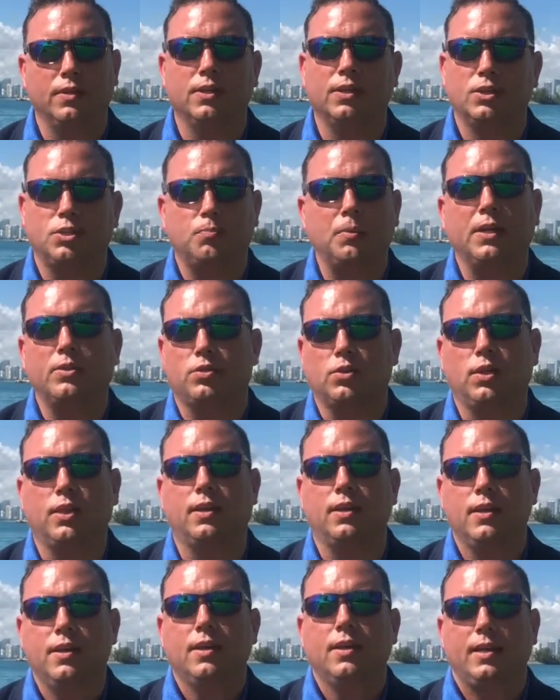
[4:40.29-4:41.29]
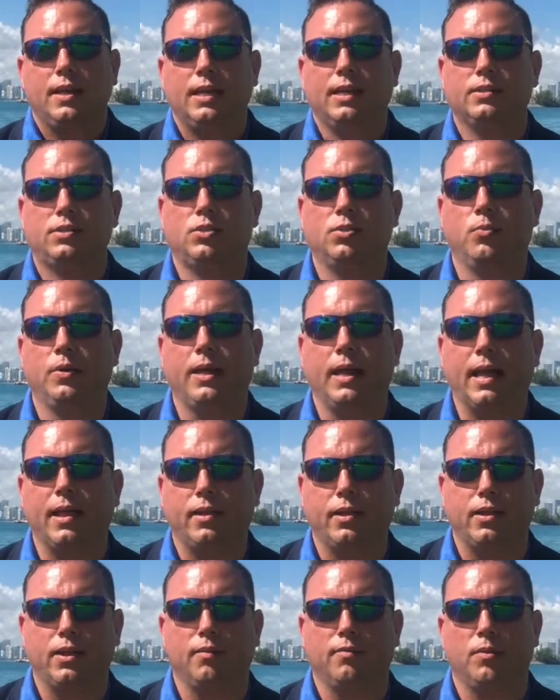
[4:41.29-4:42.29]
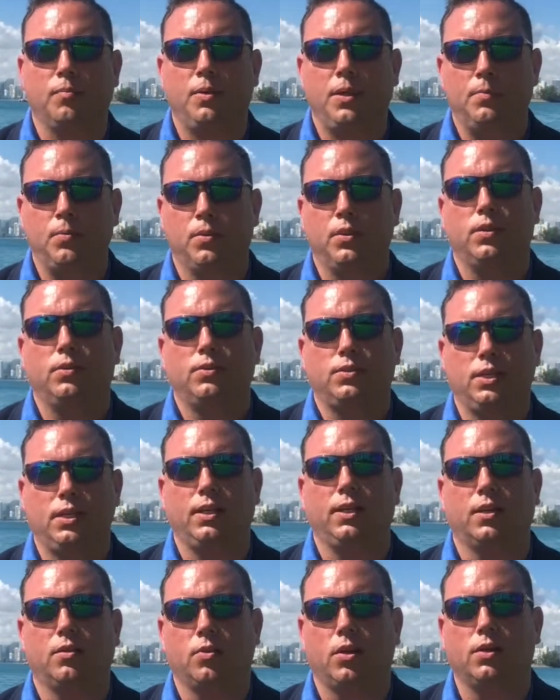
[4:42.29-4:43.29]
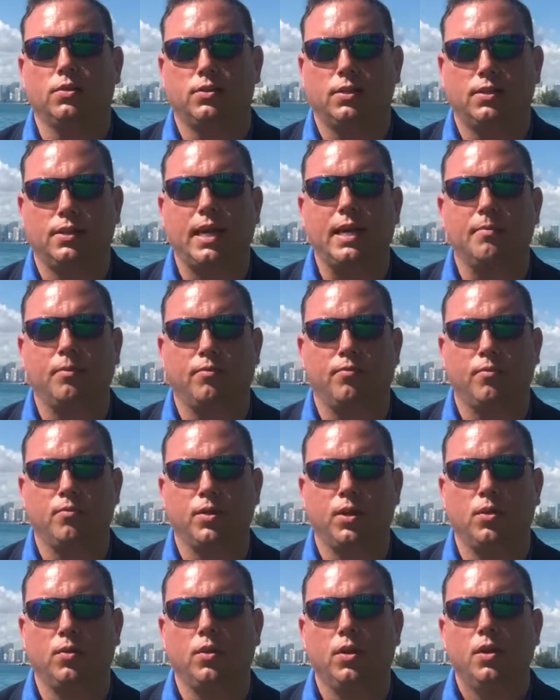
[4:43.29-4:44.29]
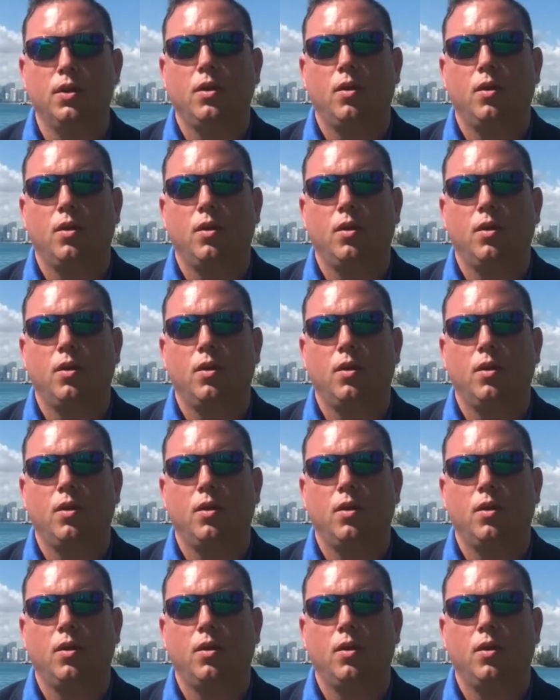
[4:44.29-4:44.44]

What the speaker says: And especially, it's the reality of the people that are sitting across the table from you